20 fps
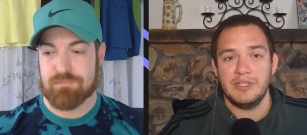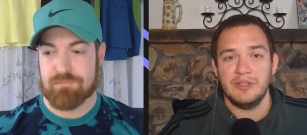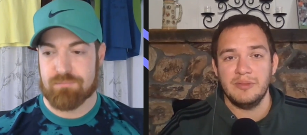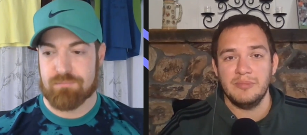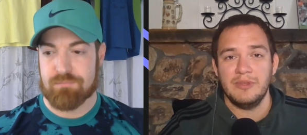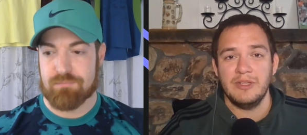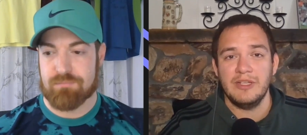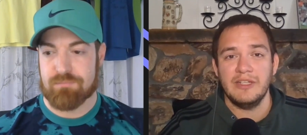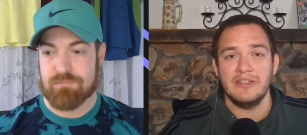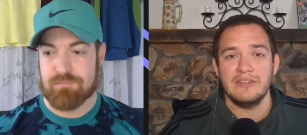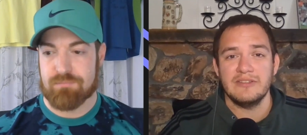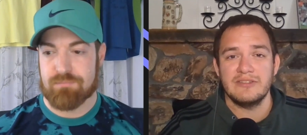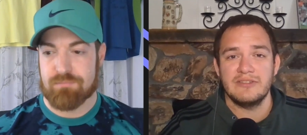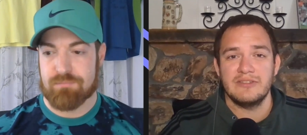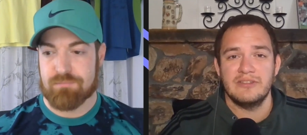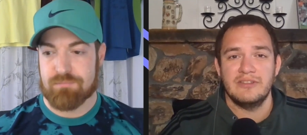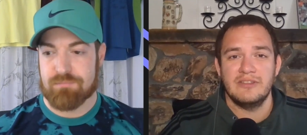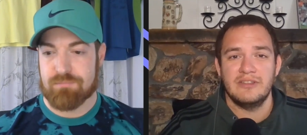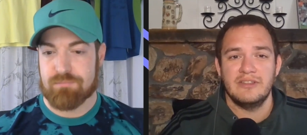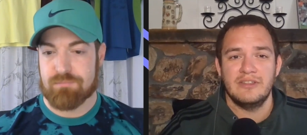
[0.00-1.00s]
Speaker 1: bigger
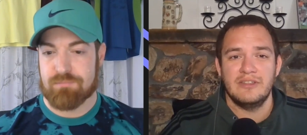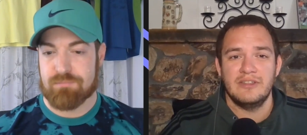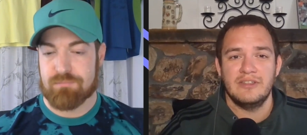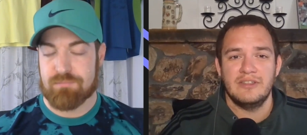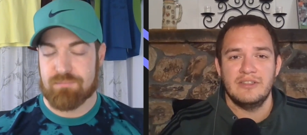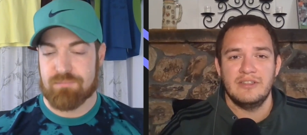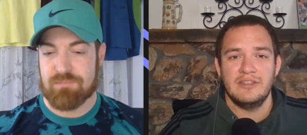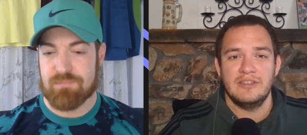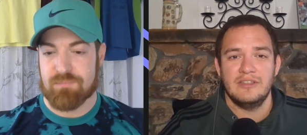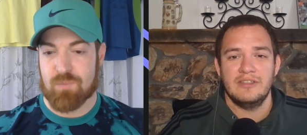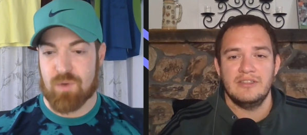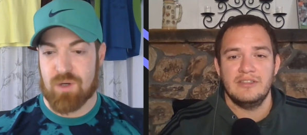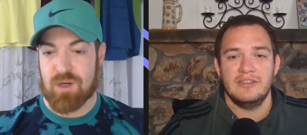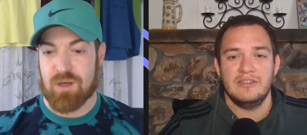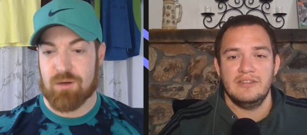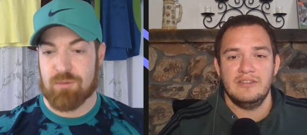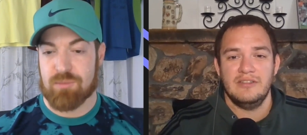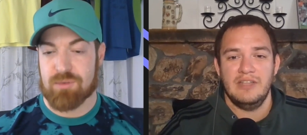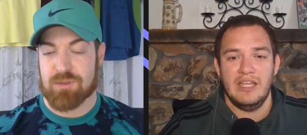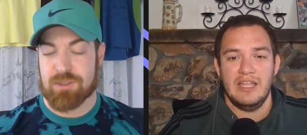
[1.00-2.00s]
players.
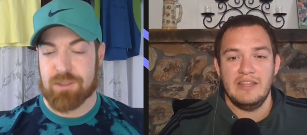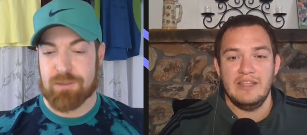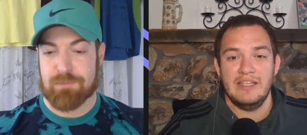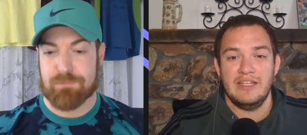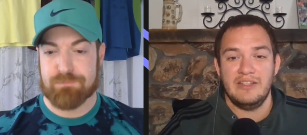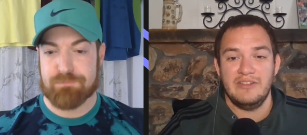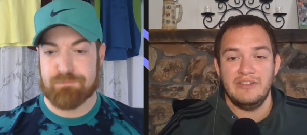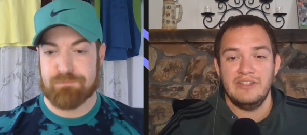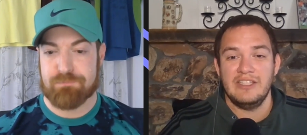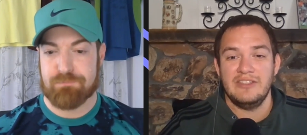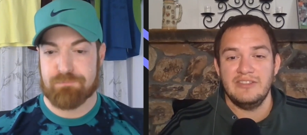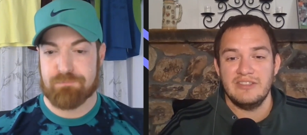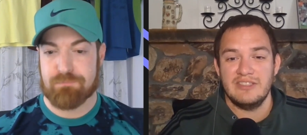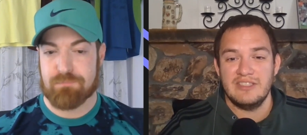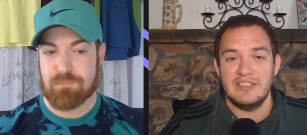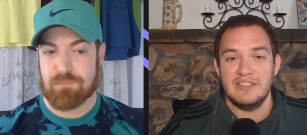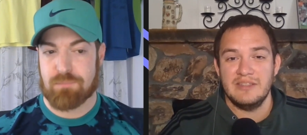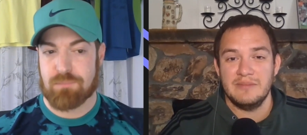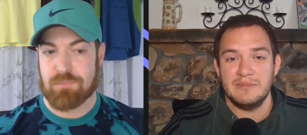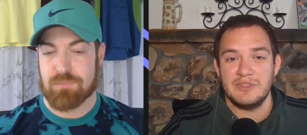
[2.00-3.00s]
100%. And then I
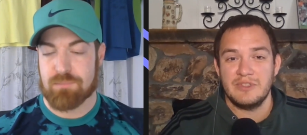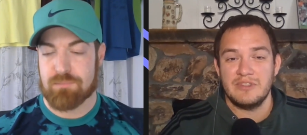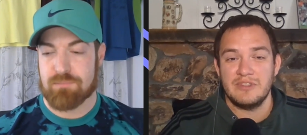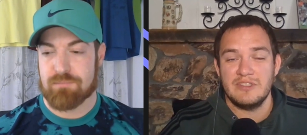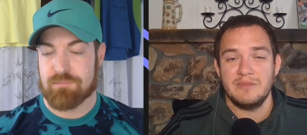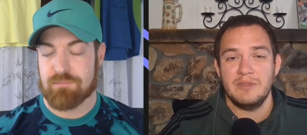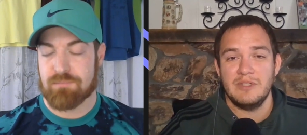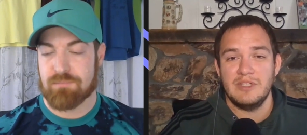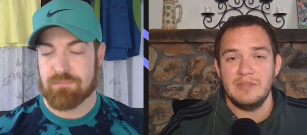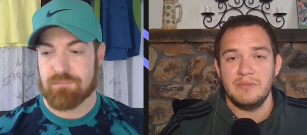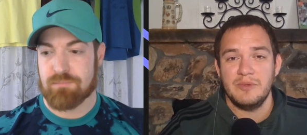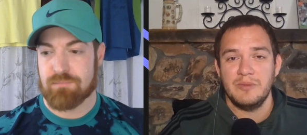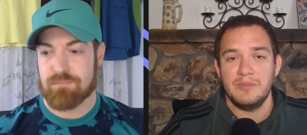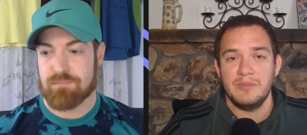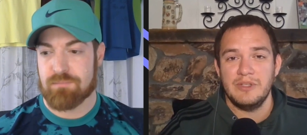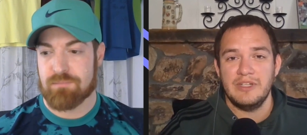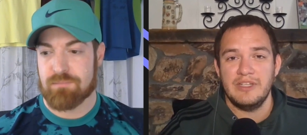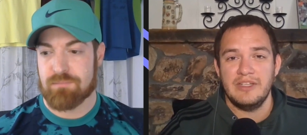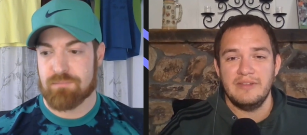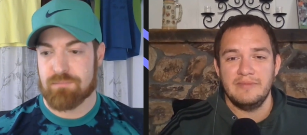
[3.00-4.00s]
think you'll see them start
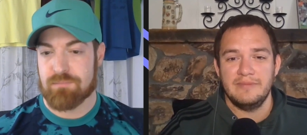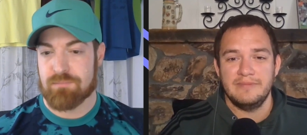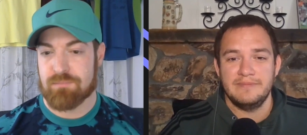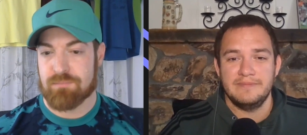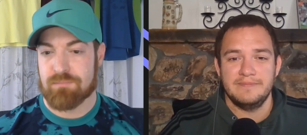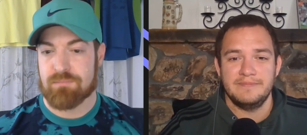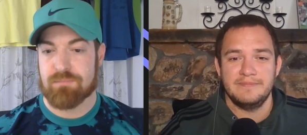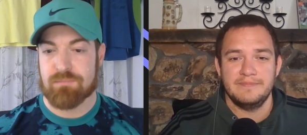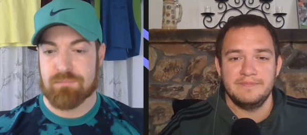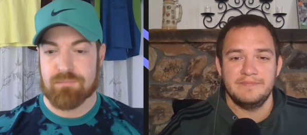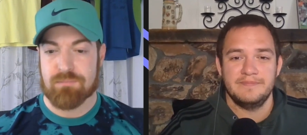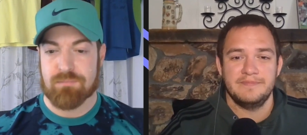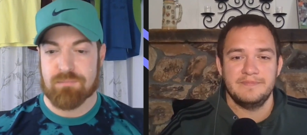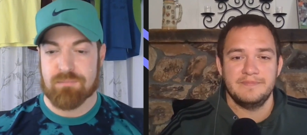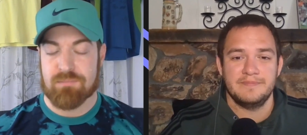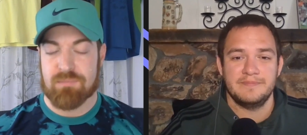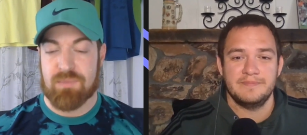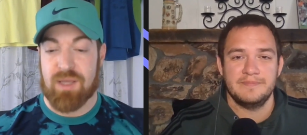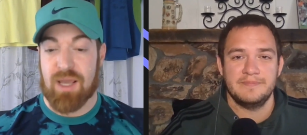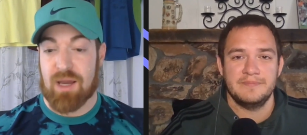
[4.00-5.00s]
spending more money.
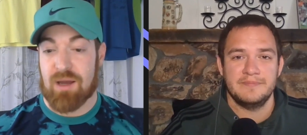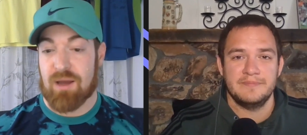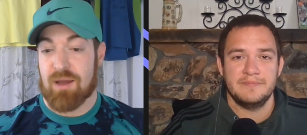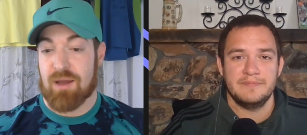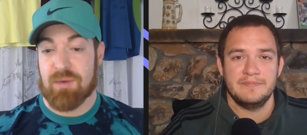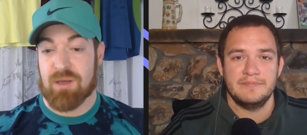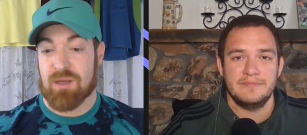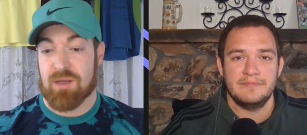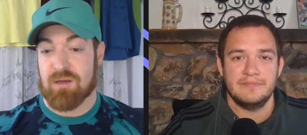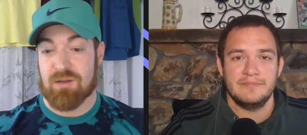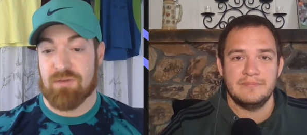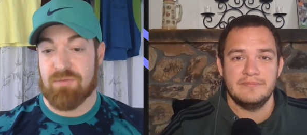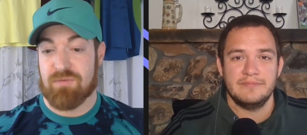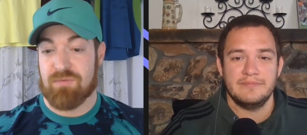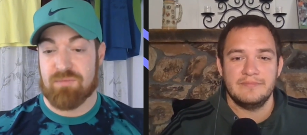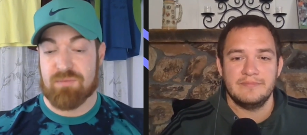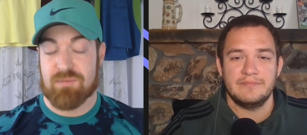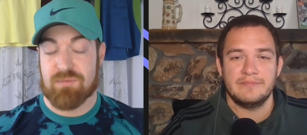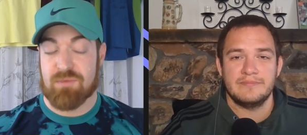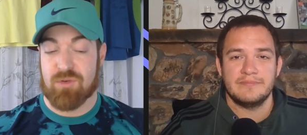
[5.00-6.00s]
Speaker 2: Yeah, I
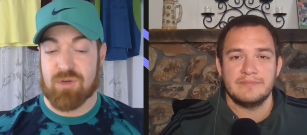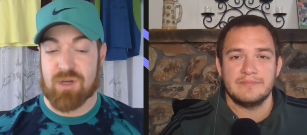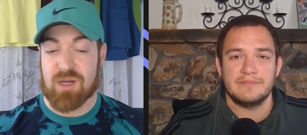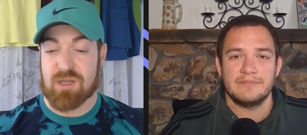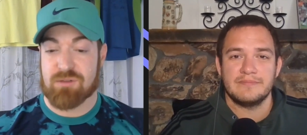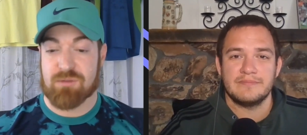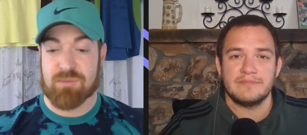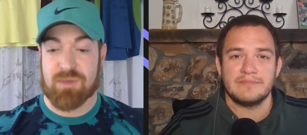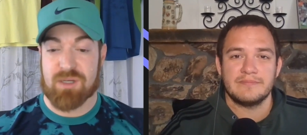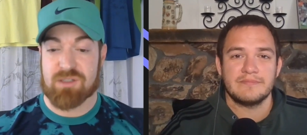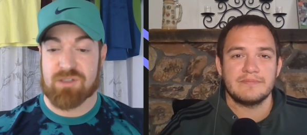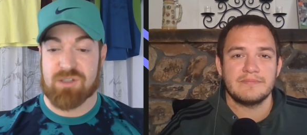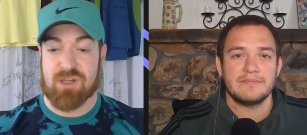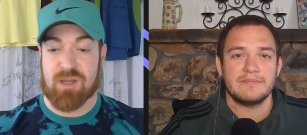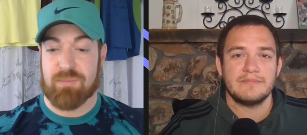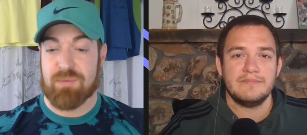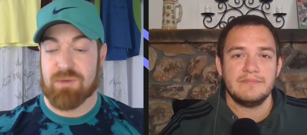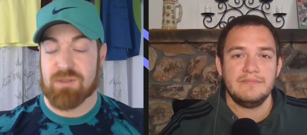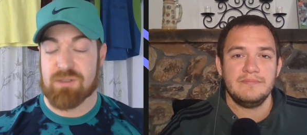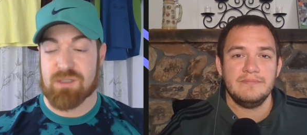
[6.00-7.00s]
mean, if
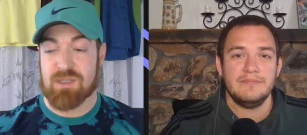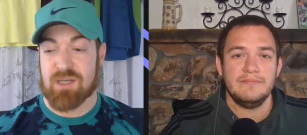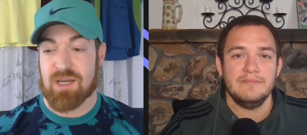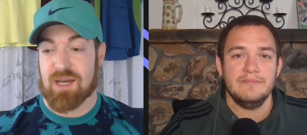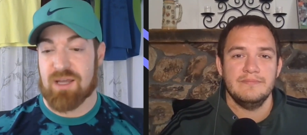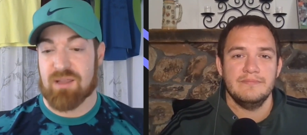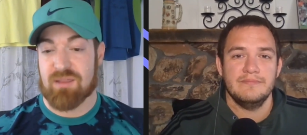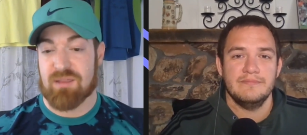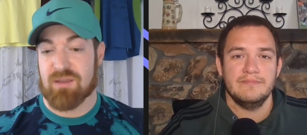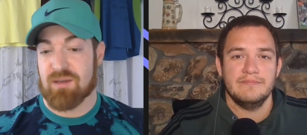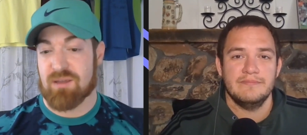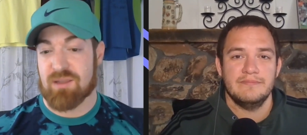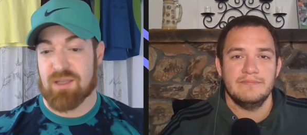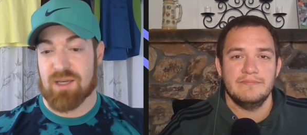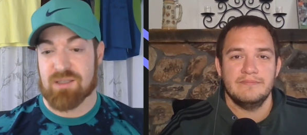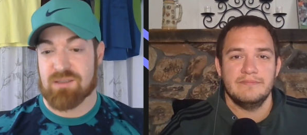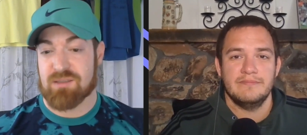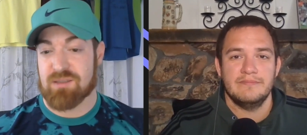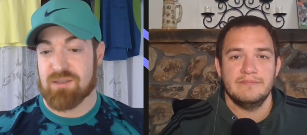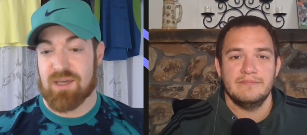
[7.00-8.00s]
Newcastle makes Champions League, I
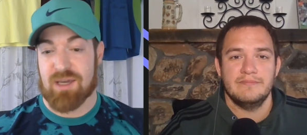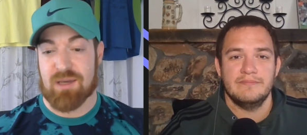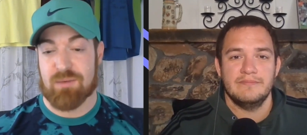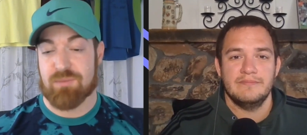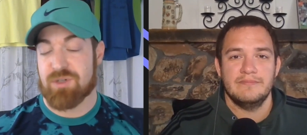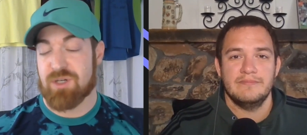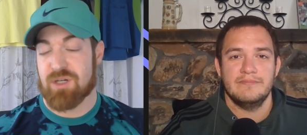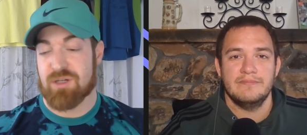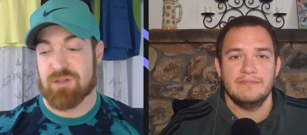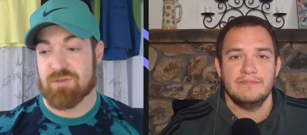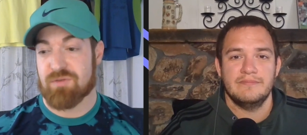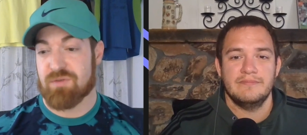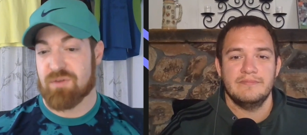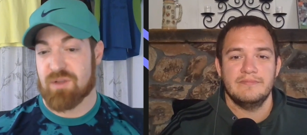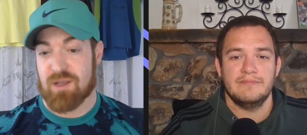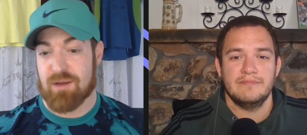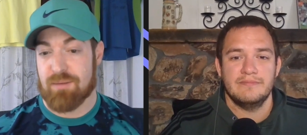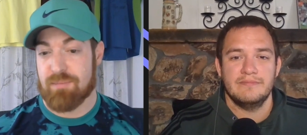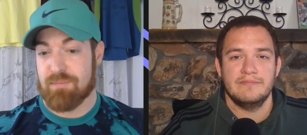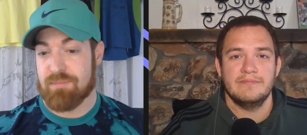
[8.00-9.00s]
think that's a game
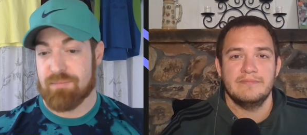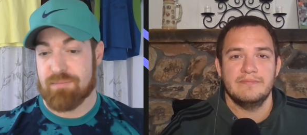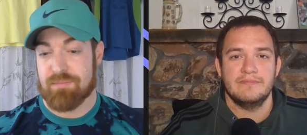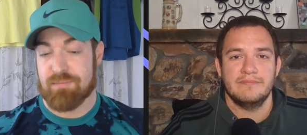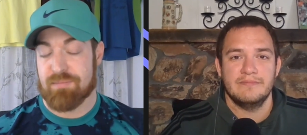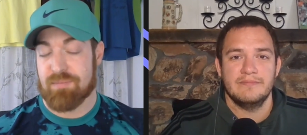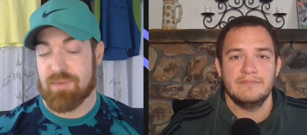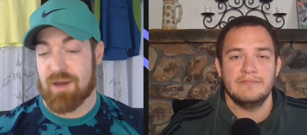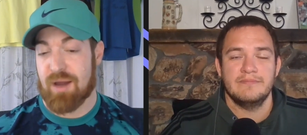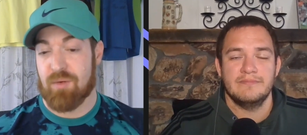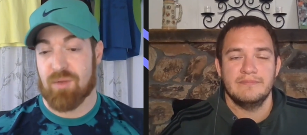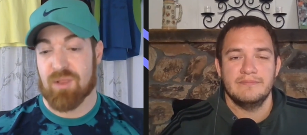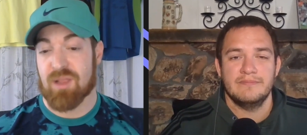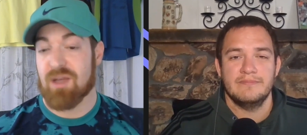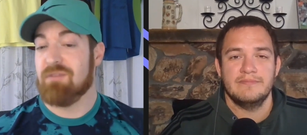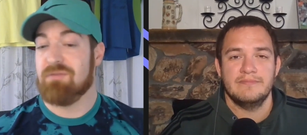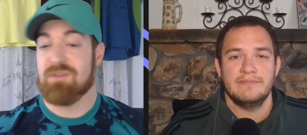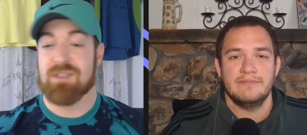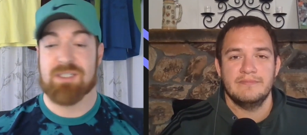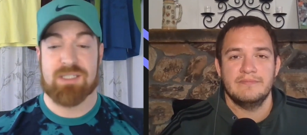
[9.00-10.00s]
changer for them.
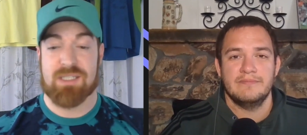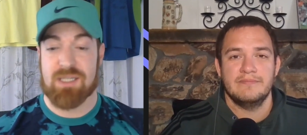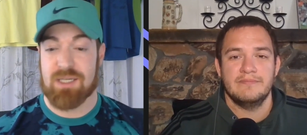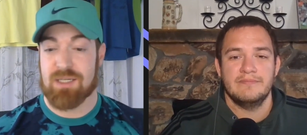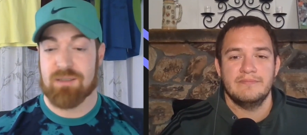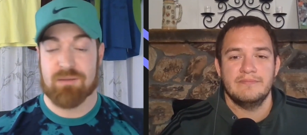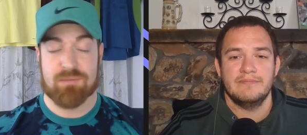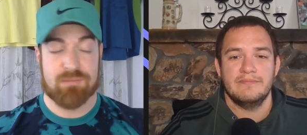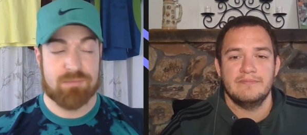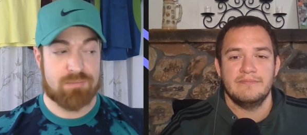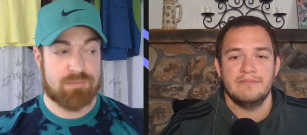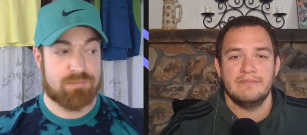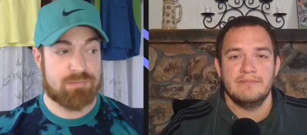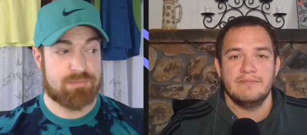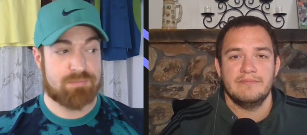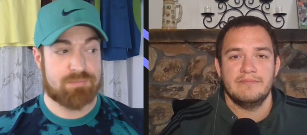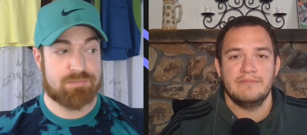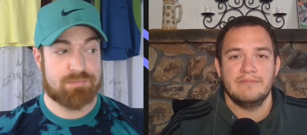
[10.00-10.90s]
I would love to see it.